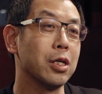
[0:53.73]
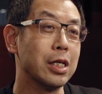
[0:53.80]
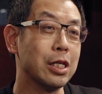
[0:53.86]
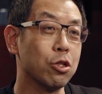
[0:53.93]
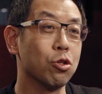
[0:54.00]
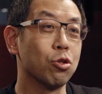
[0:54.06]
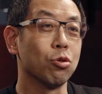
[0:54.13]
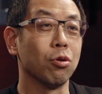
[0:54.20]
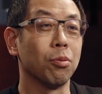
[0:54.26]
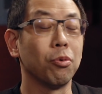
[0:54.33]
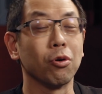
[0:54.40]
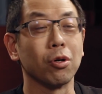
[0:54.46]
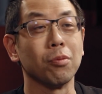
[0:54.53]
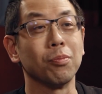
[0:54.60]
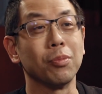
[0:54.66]
into a
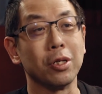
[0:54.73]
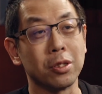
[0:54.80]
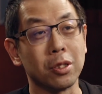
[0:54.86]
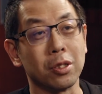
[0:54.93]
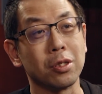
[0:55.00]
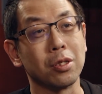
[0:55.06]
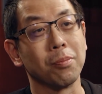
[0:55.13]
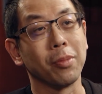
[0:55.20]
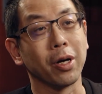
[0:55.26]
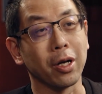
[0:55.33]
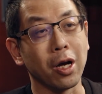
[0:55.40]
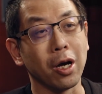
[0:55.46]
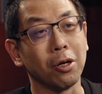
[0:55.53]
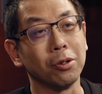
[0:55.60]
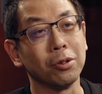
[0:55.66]
poker business in
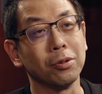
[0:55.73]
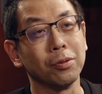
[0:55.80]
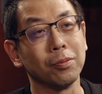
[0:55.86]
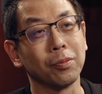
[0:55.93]
Macau.